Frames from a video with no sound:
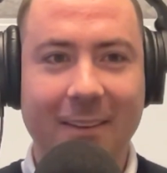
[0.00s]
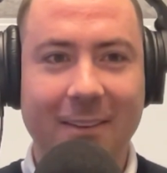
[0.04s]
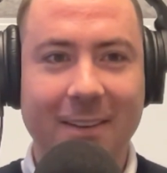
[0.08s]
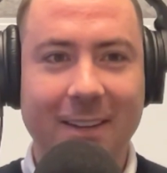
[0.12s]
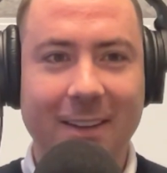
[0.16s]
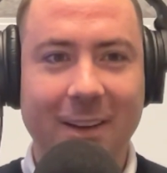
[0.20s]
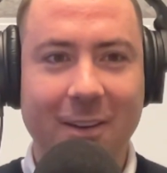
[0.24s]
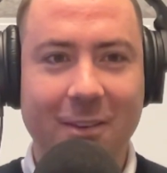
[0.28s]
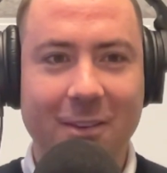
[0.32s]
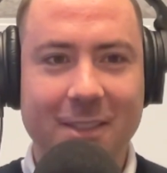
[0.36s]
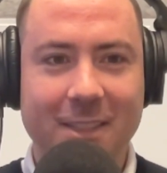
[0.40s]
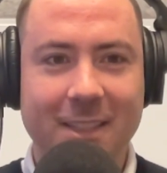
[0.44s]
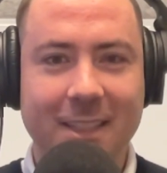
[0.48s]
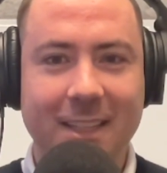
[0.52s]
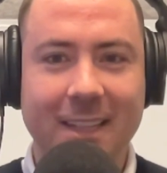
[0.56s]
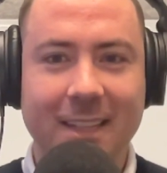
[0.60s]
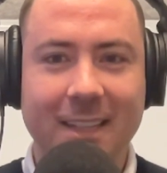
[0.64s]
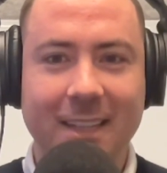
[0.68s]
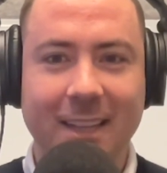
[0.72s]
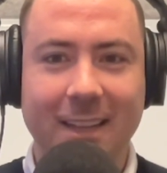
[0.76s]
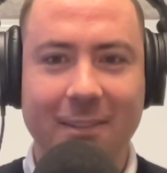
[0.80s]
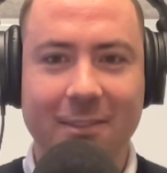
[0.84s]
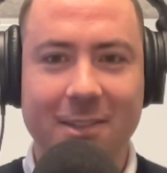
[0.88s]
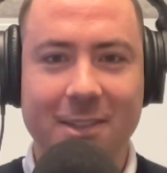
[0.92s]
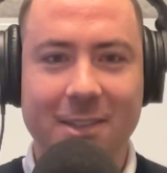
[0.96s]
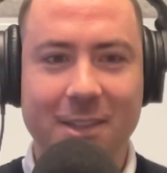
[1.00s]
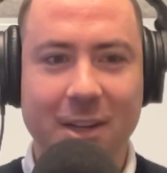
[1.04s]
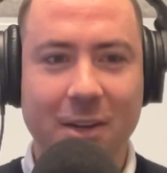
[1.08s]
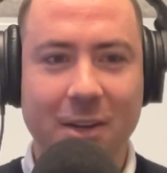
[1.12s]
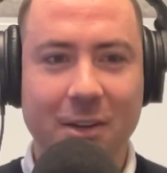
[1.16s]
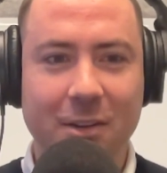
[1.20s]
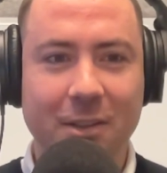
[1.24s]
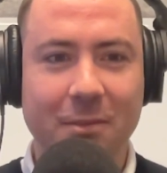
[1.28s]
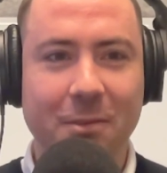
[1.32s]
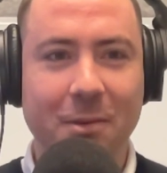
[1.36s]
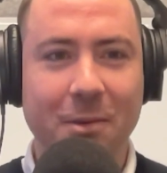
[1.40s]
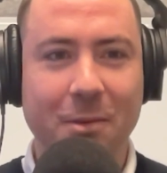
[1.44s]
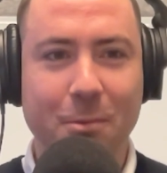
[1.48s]
We obviously didn't get the
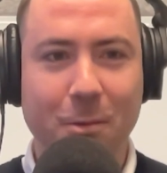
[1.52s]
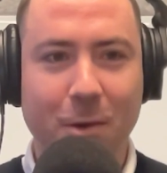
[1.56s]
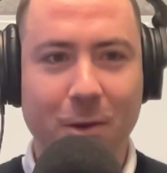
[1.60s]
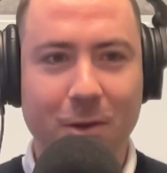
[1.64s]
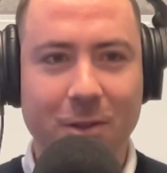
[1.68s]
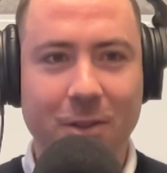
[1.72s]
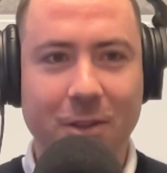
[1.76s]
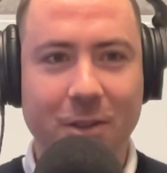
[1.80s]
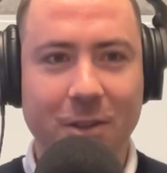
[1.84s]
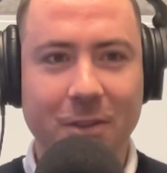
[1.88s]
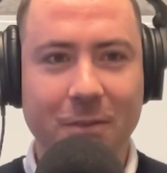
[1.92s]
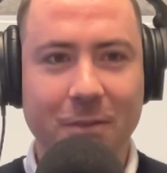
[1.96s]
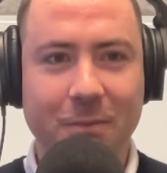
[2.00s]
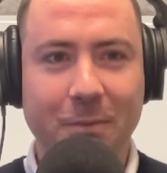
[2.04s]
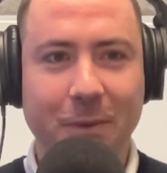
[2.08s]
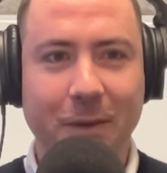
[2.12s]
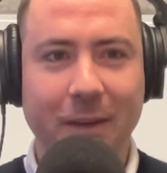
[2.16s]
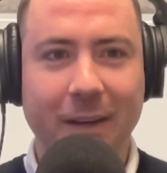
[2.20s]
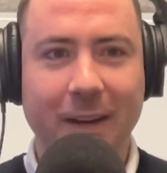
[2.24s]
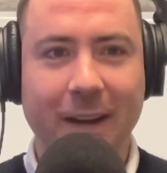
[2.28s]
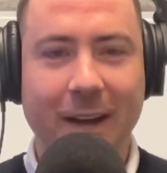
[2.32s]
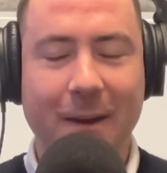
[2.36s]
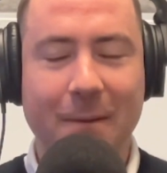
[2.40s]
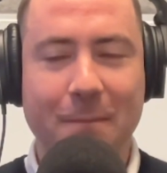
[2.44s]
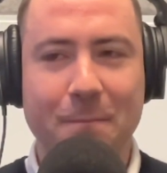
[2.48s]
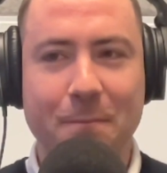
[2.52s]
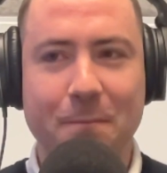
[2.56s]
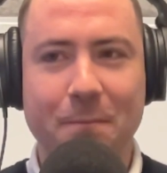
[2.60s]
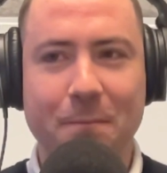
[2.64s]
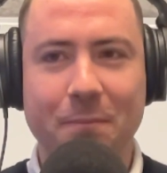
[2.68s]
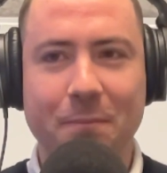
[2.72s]
result that we wanted, but um,